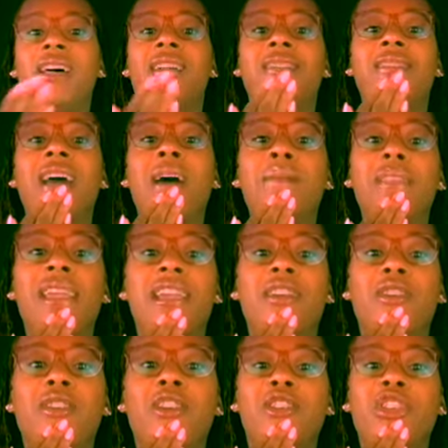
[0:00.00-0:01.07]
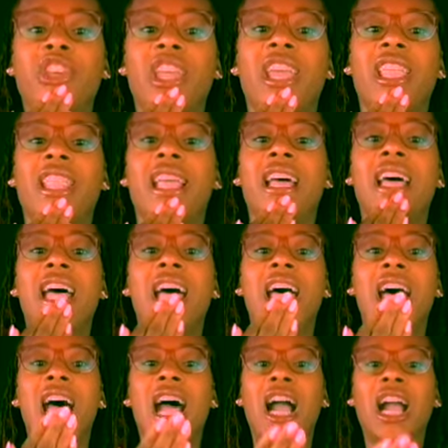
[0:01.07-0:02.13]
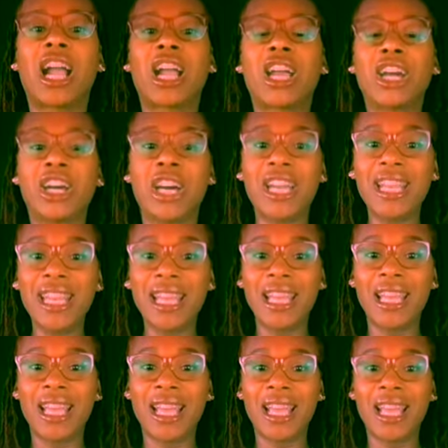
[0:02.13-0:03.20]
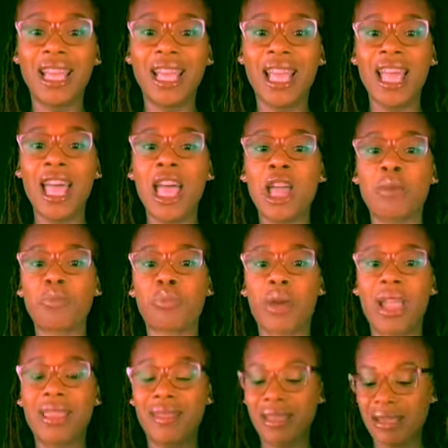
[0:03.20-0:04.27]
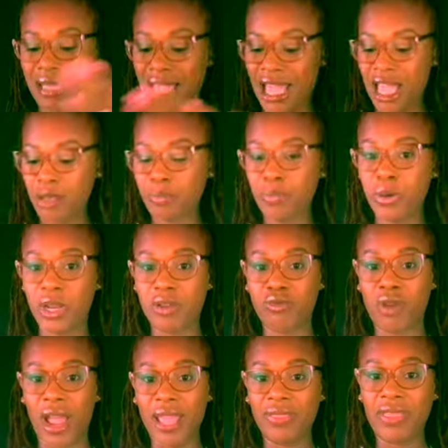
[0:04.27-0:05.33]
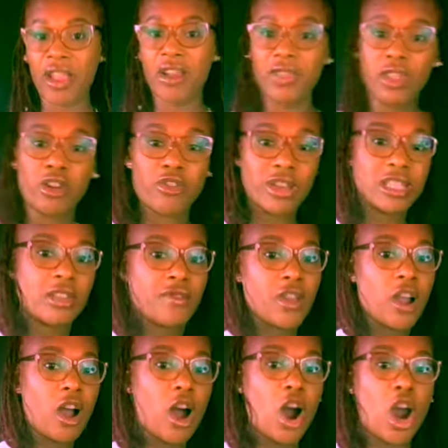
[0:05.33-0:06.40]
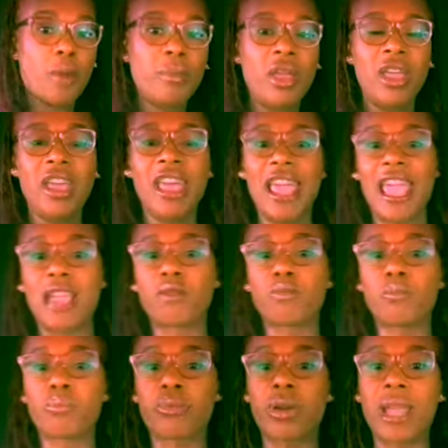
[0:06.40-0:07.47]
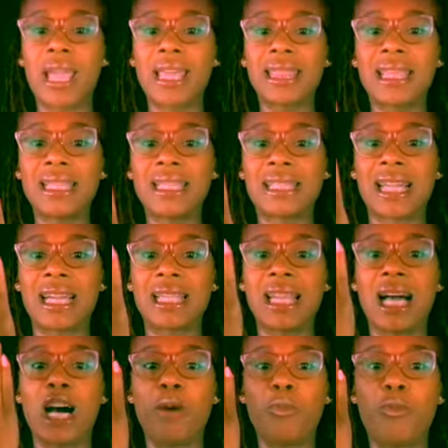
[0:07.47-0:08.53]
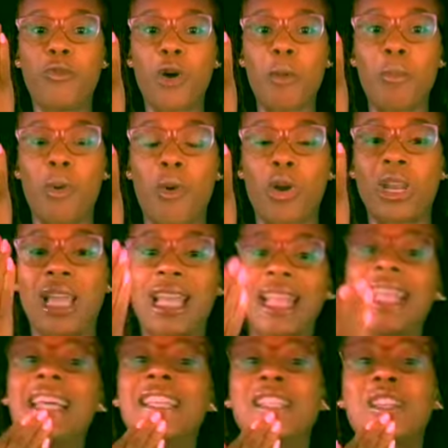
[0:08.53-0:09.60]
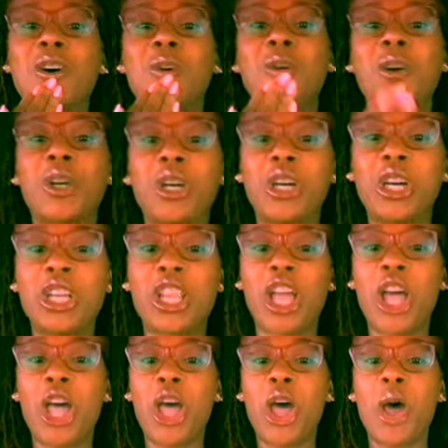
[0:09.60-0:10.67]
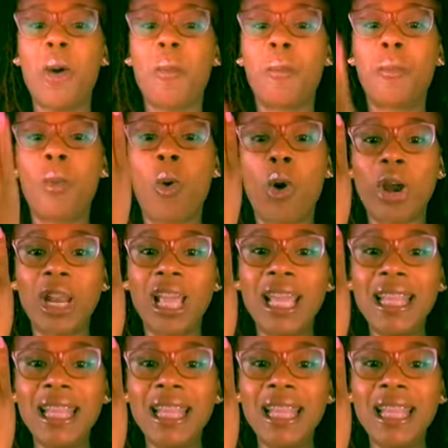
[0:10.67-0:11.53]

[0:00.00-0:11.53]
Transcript: Dominant hand on your chin. Good. Bring this hand, put it right there in the crease of your arm, and bring the sun up for morning. So good morning,